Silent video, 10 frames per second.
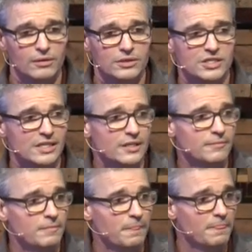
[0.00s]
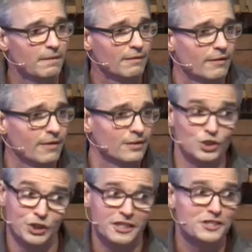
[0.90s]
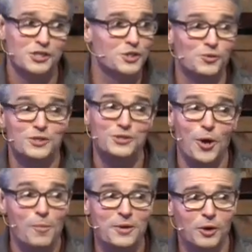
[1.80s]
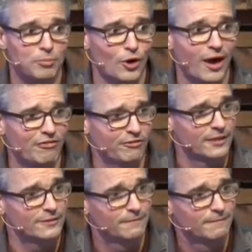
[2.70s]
You see, Jesus was no mere prophet.